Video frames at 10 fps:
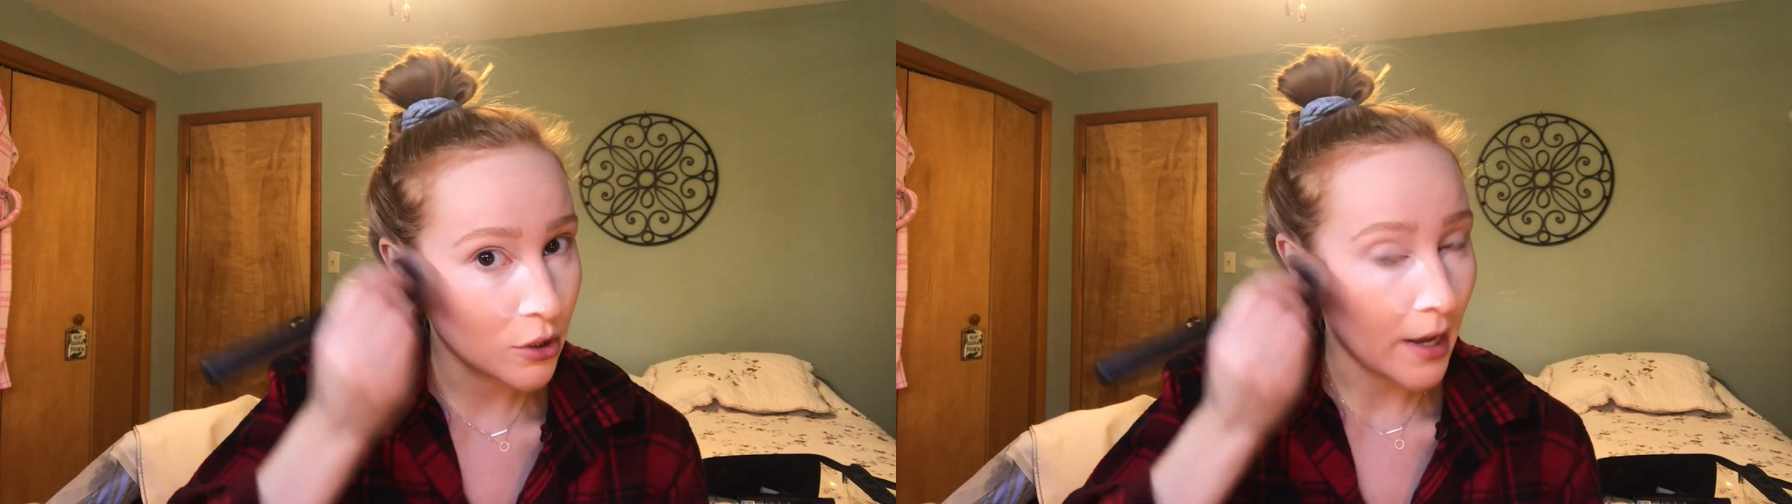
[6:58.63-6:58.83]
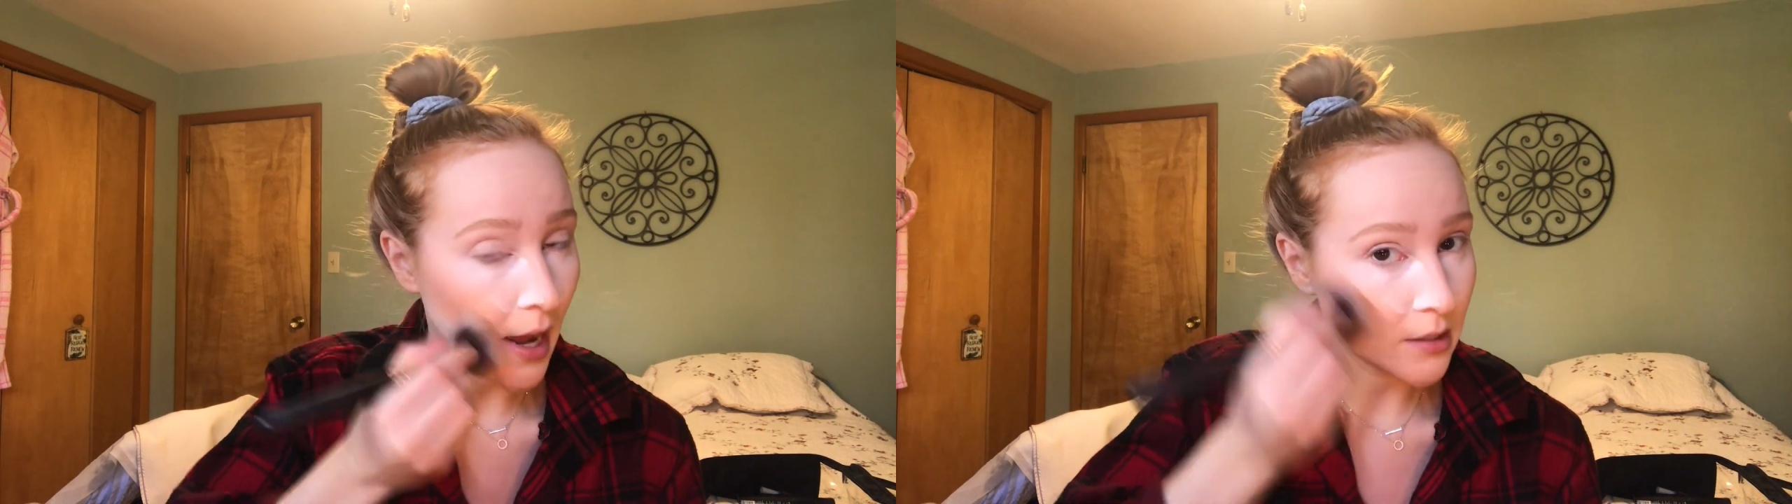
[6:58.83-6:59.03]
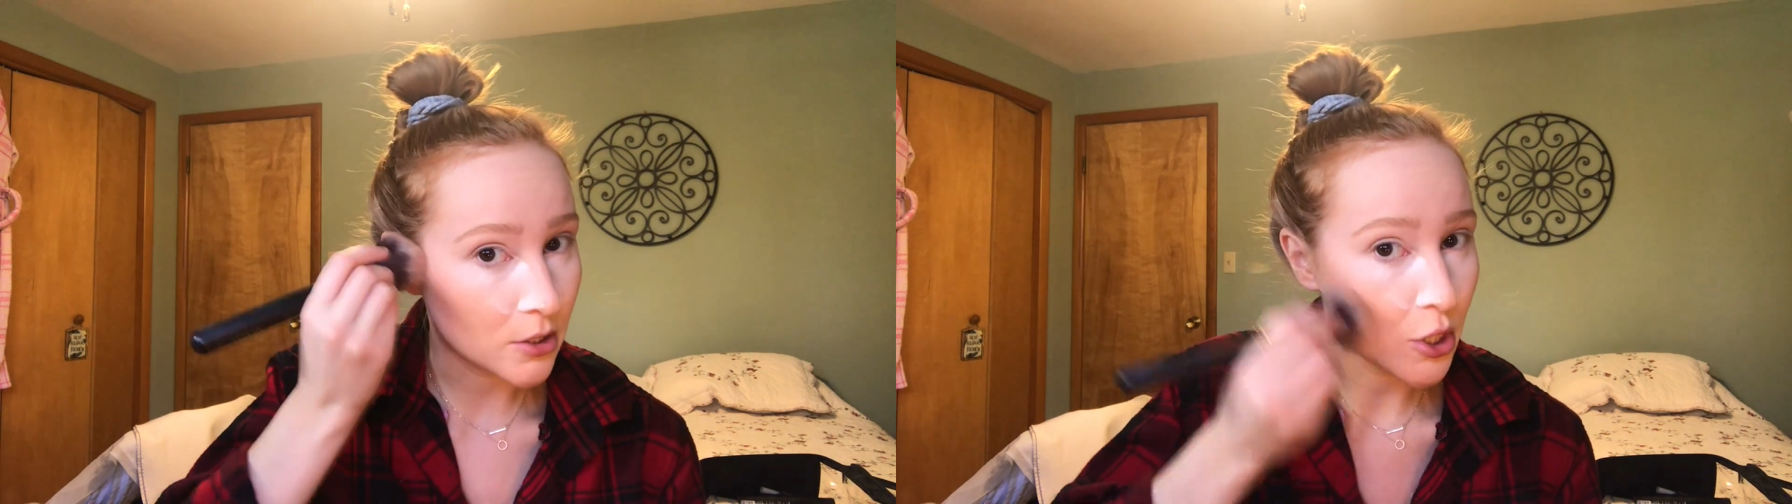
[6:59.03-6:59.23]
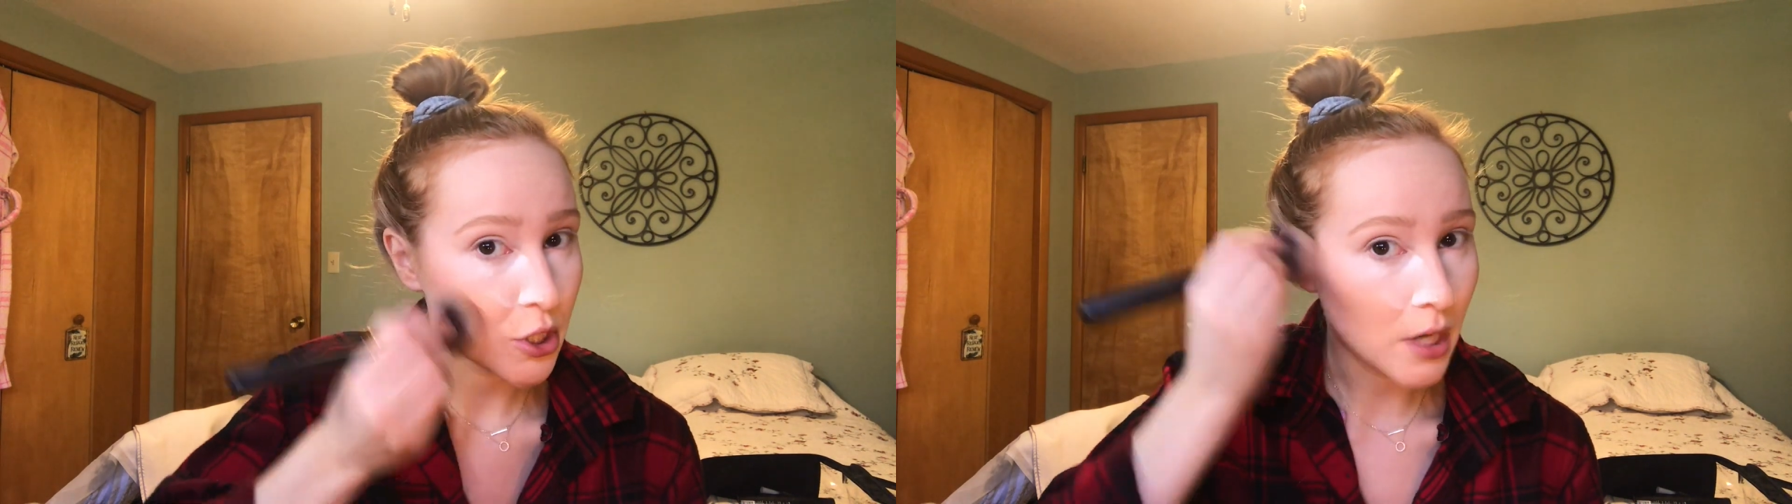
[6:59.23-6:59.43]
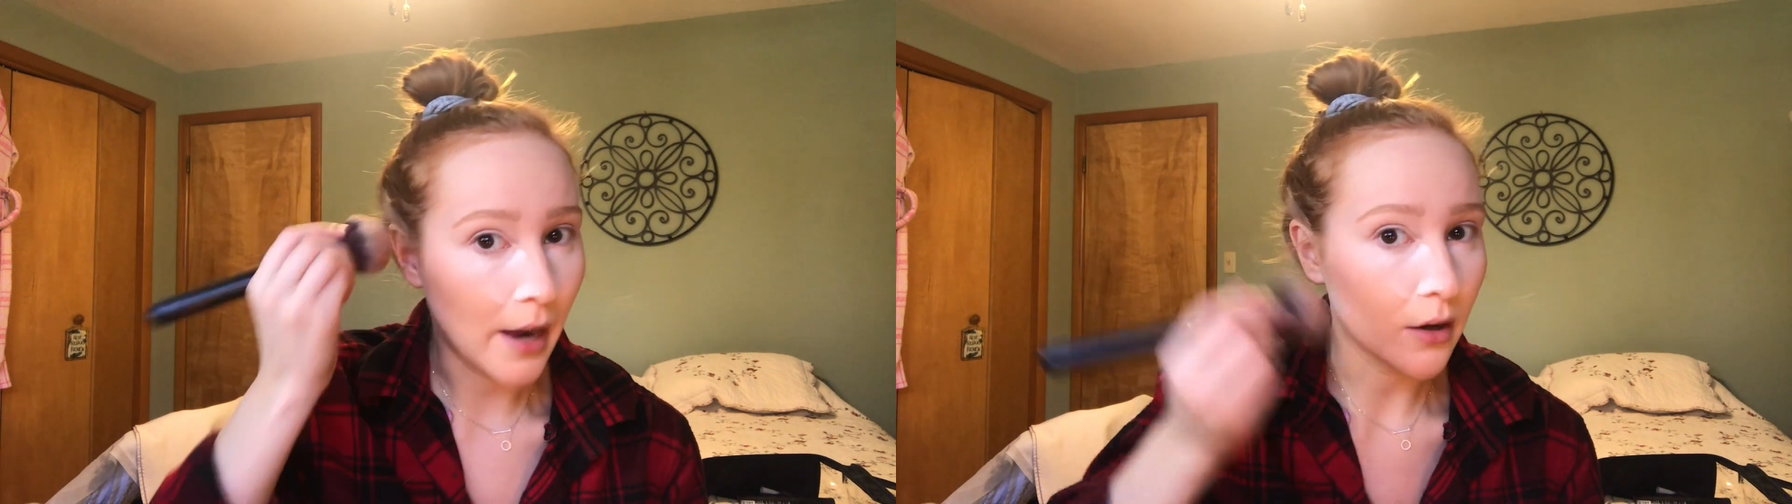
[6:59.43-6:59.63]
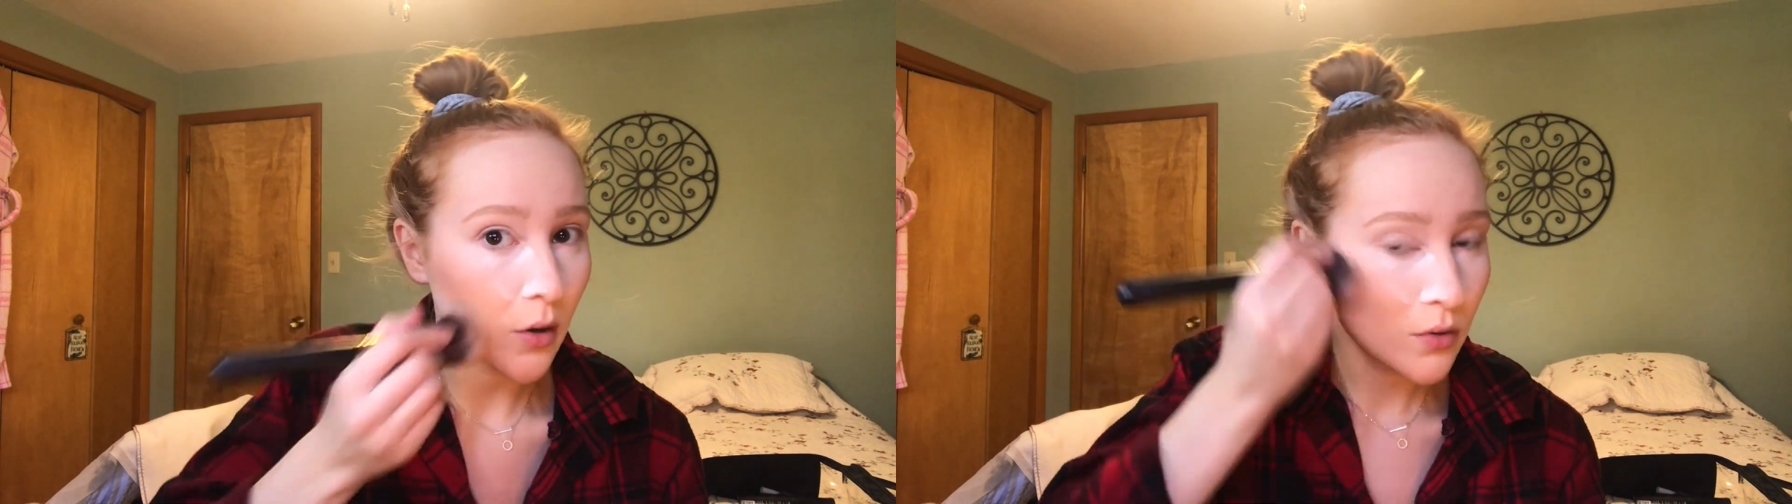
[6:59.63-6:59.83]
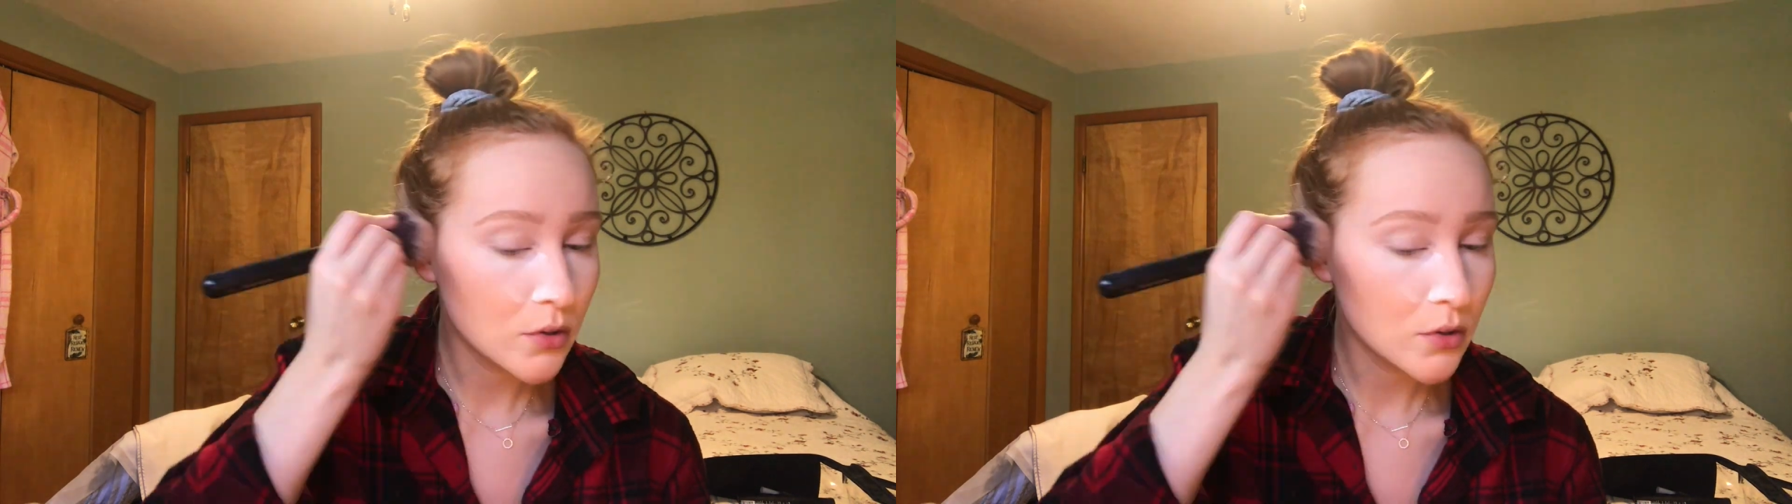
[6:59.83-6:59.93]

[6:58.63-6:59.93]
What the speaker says: cast a shadow.